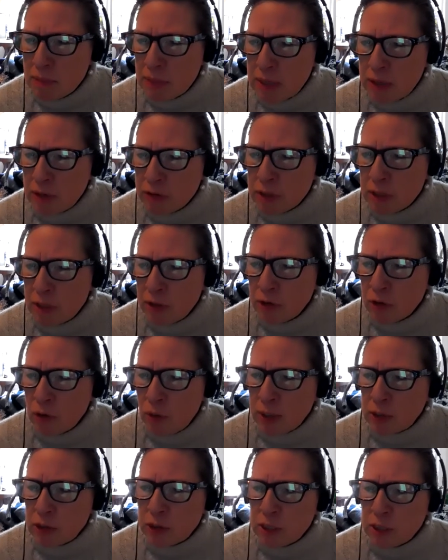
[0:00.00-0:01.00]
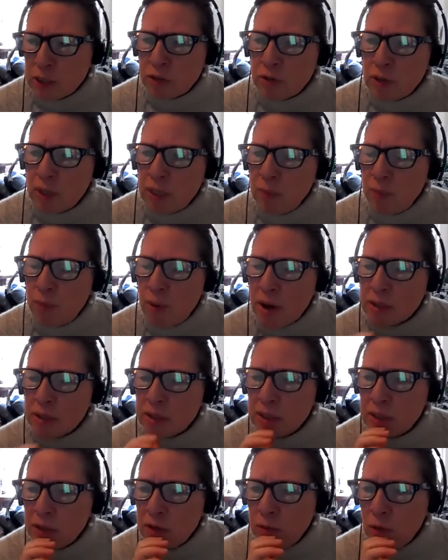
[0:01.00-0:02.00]
here's another question. Is there any
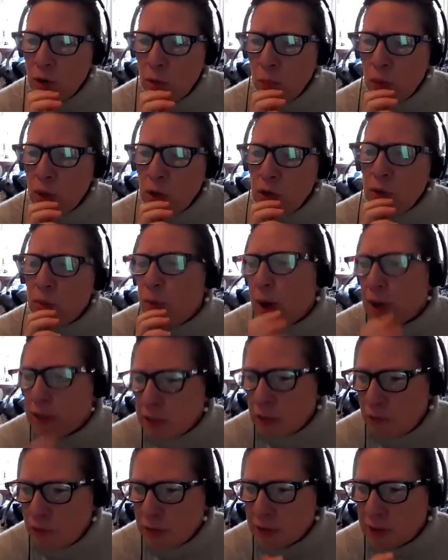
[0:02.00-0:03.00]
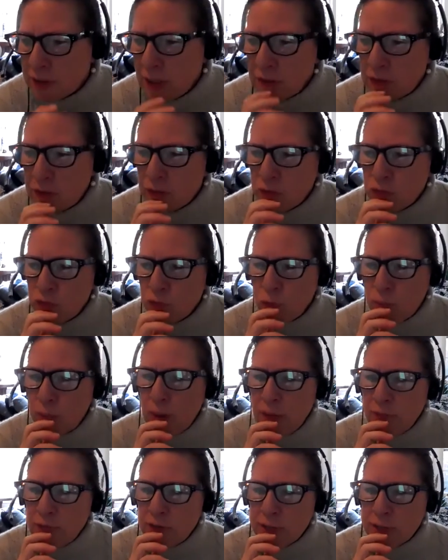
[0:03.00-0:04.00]
positive, what are the positive incentives for
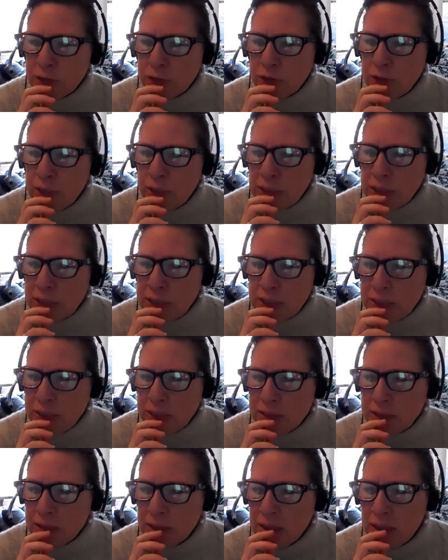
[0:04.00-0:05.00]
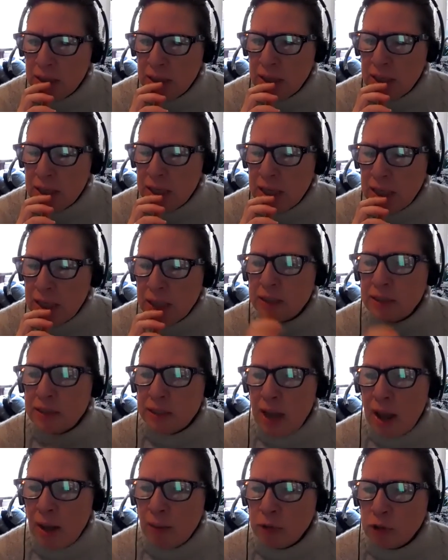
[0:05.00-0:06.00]
private sector entities in
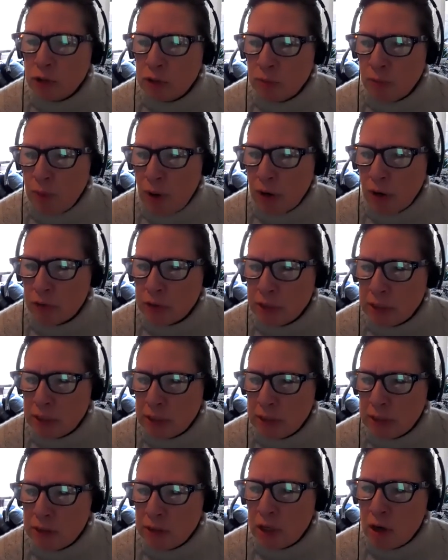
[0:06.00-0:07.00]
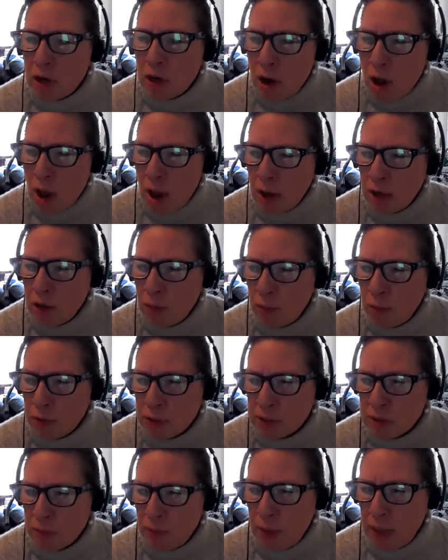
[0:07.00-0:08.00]
established democracies to not
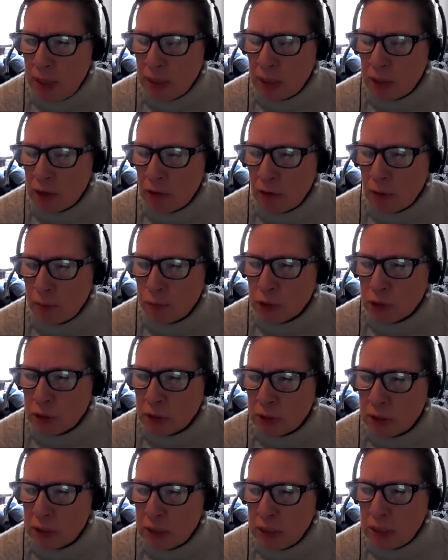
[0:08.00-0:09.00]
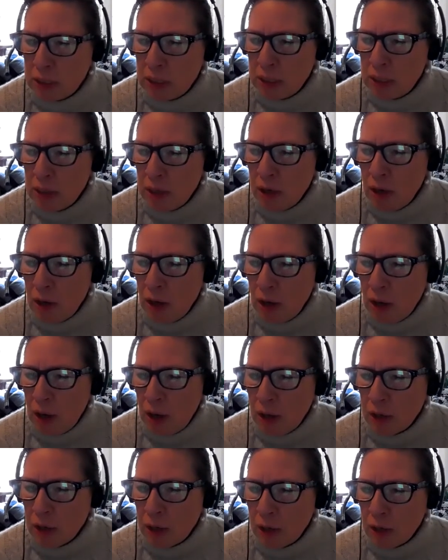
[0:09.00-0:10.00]
participate in corruption
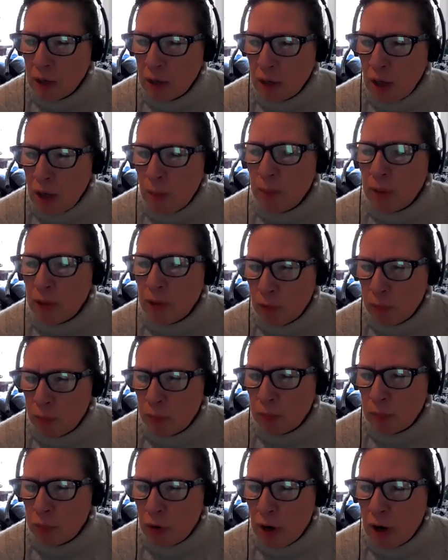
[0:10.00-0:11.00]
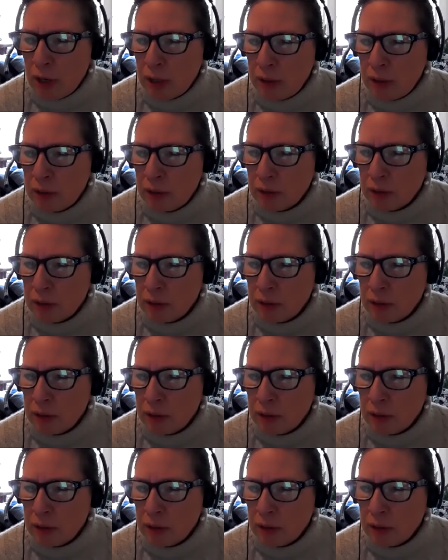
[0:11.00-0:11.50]
uh, coming from abroad?